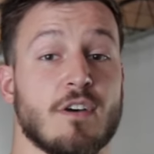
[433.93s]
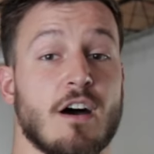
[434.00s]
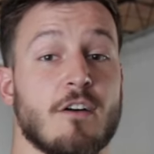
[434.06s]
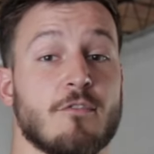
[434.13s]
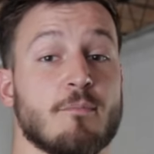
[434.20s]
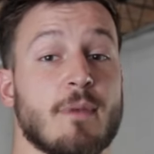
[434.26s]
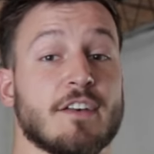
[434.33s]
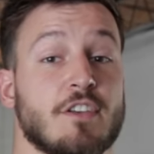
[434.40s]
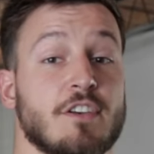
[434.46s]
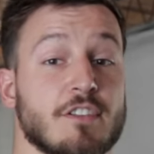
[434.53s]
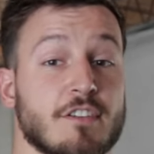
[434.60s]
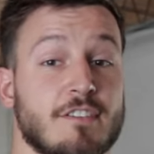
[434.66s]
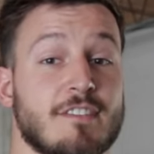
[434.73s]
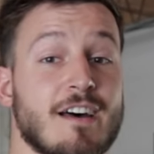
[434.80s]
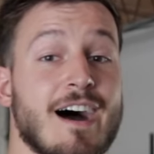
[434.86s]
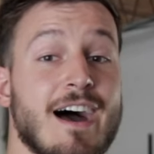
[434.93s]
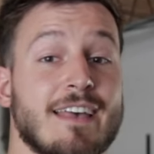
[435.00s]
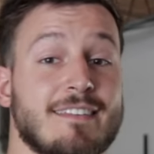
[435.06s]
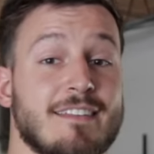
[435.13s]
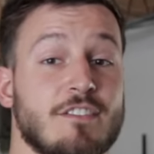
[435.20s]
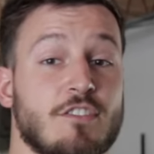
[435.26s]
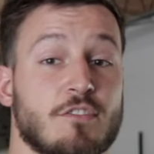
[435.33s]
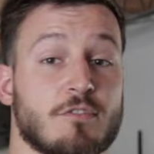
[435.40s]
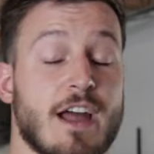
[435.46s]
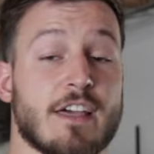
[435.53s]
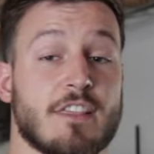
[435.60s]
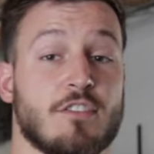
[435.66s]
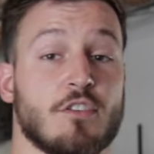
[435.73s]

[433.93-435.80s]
of muscular size and strength.